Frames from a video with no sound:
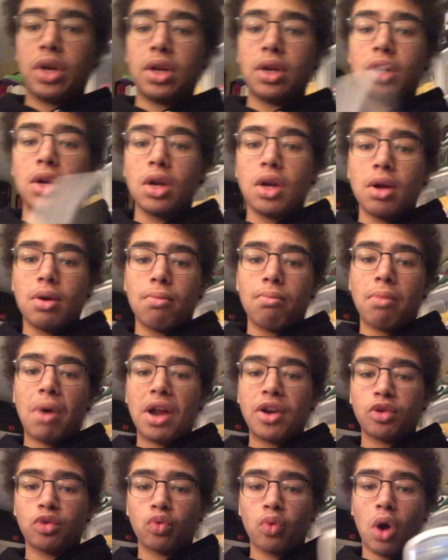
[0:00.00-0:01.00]
it,
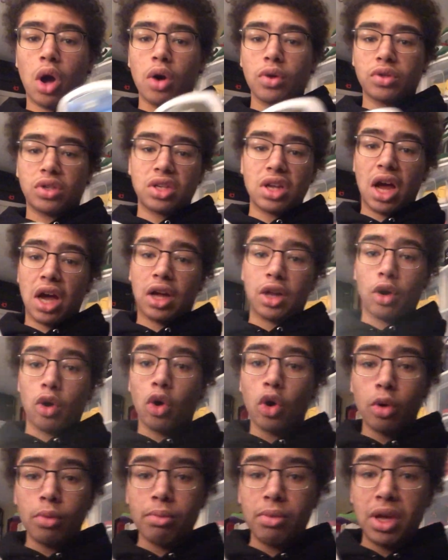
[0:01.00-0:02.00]
might as well. It's not gonna
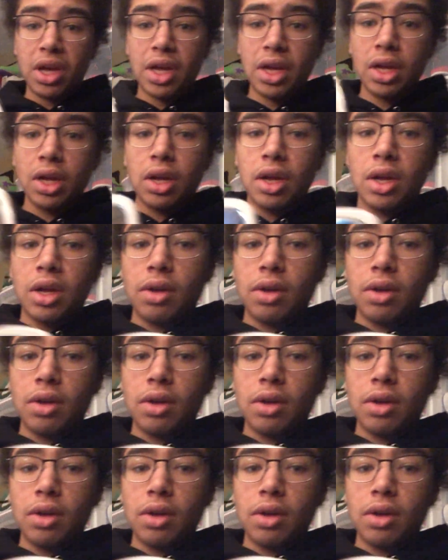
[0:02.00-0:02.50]
hurt me.